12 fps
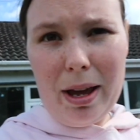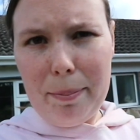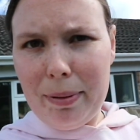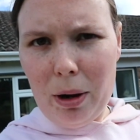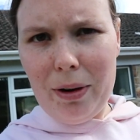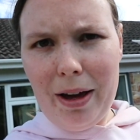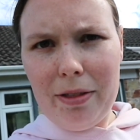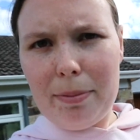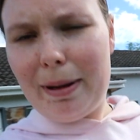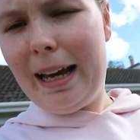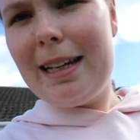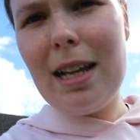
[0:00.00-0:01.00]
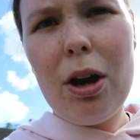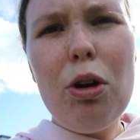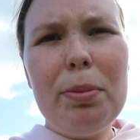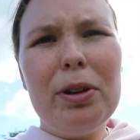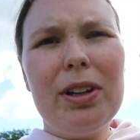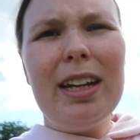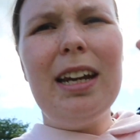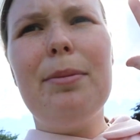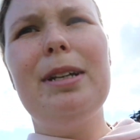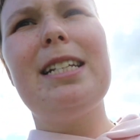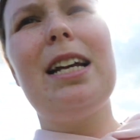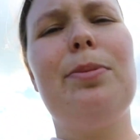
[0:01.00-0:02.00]
get blown out of the place. I hope you can hear
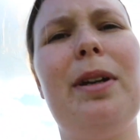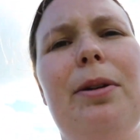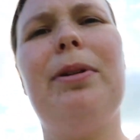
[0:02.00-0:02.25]
me, it's actually pretty